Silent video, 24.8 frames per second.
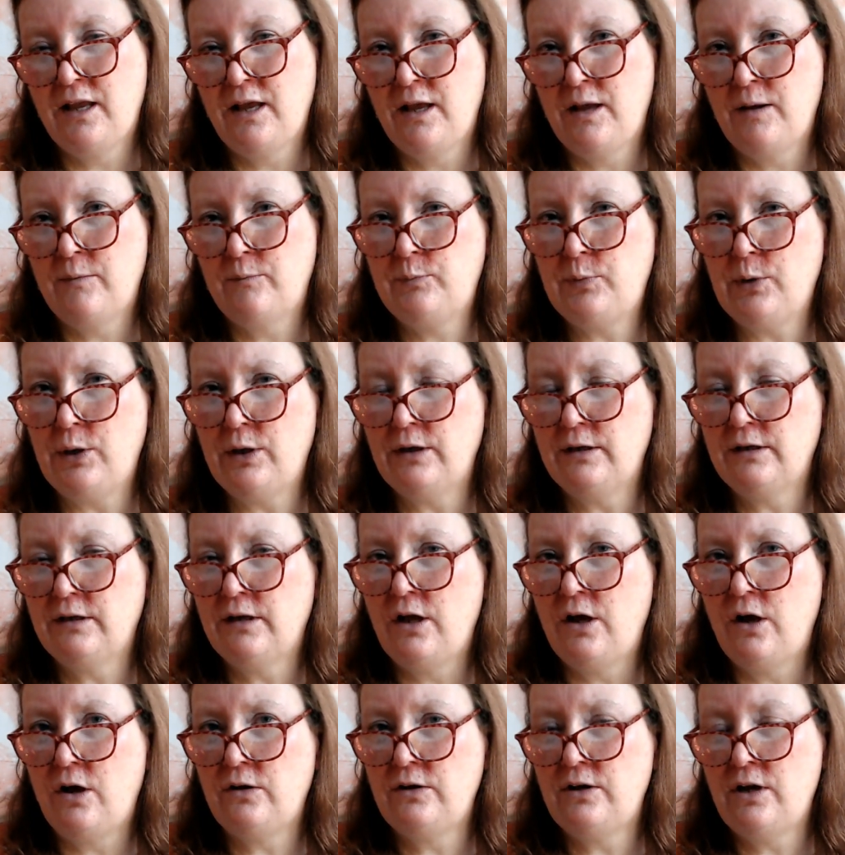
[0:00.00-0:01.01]
But
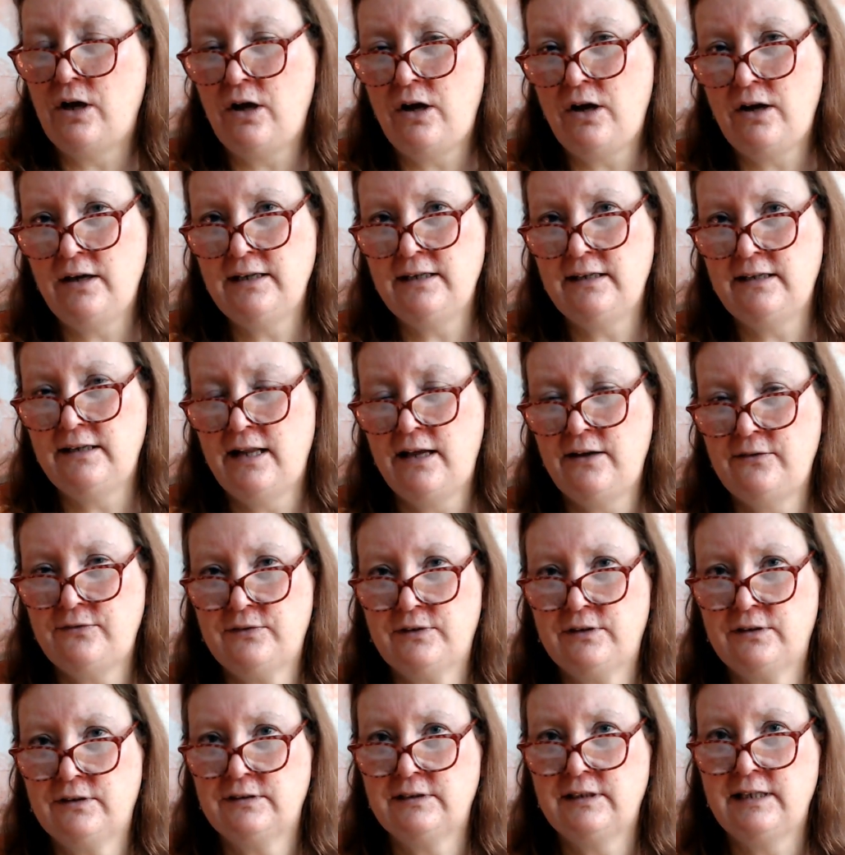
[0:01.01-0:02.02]
on a higher
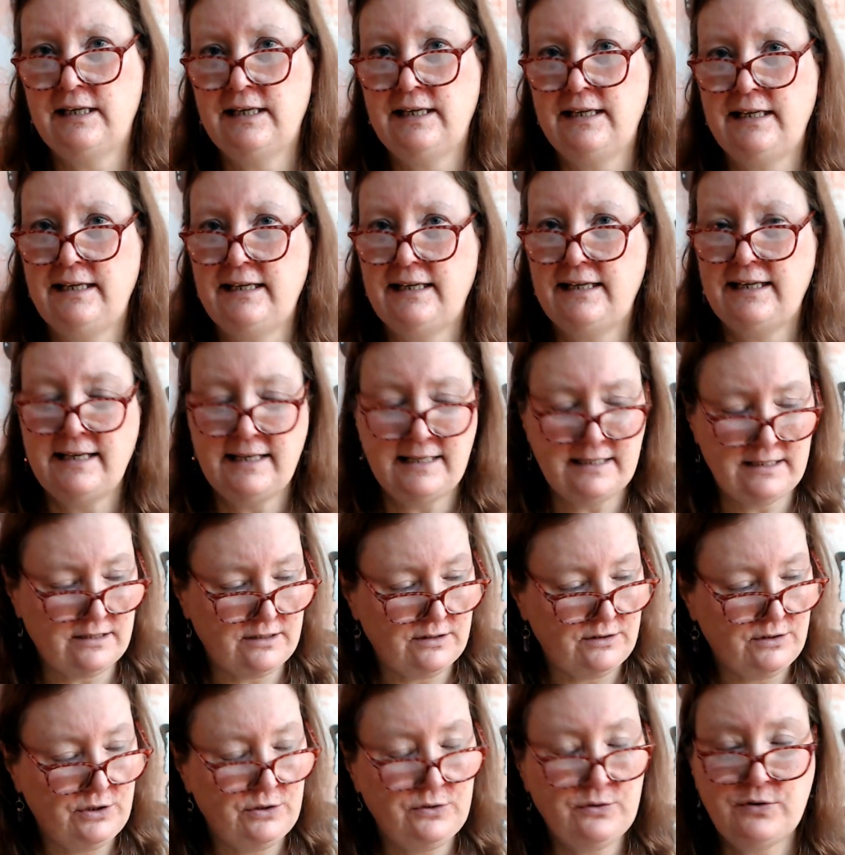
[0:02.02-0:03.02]
level, it is
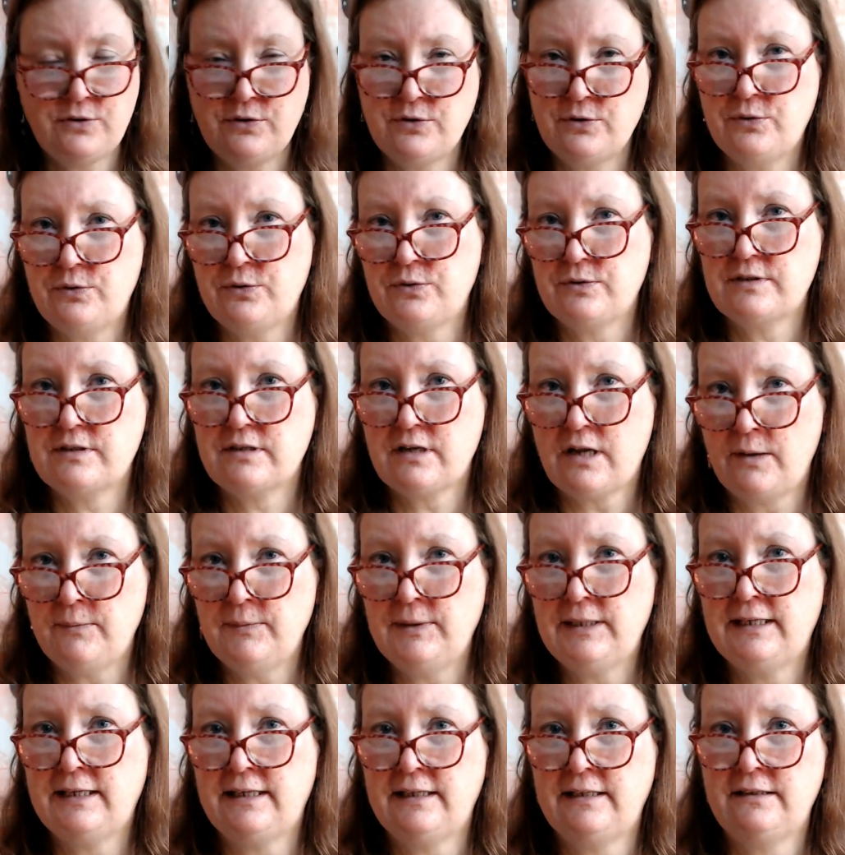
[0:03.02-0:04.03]
new thoughts coming
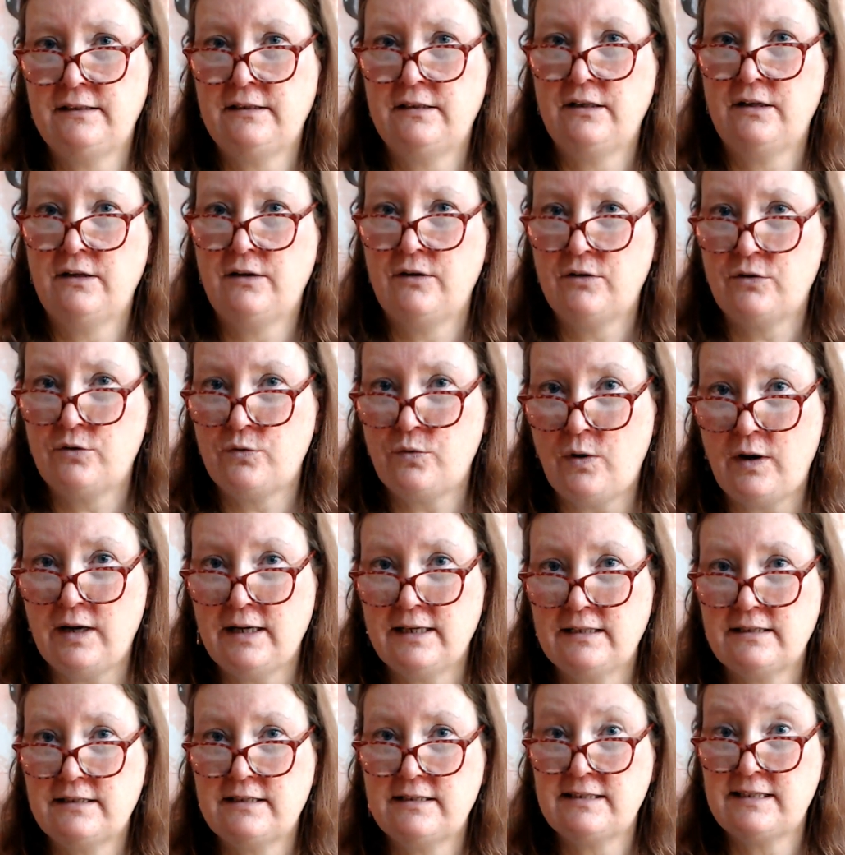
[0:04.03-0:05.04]
in quite
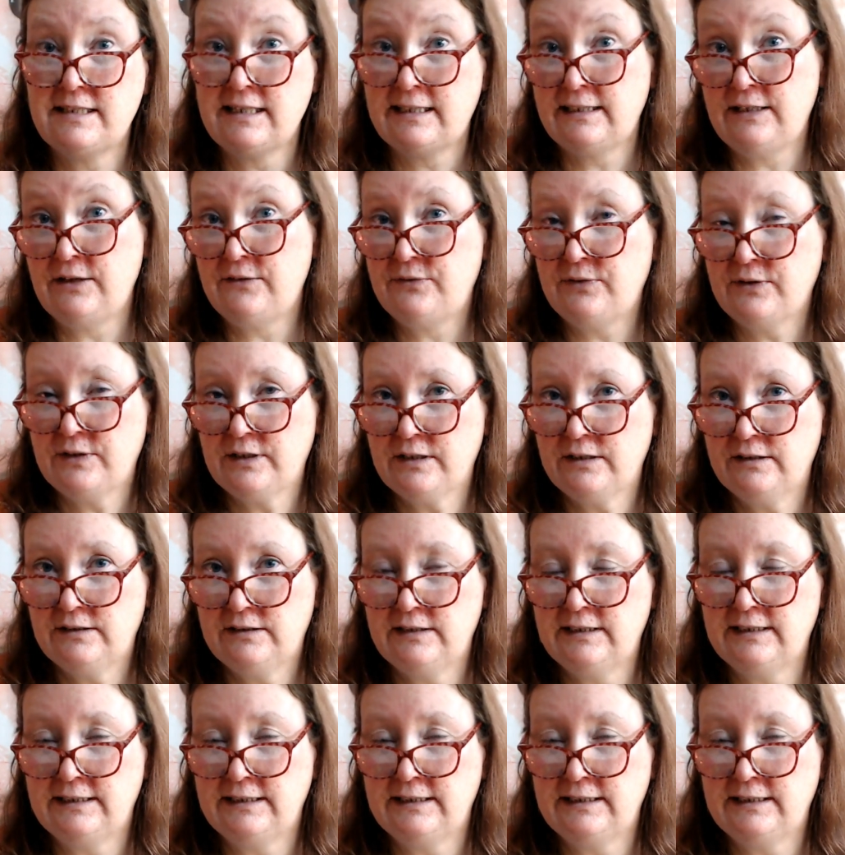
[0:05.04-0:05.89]
significantly.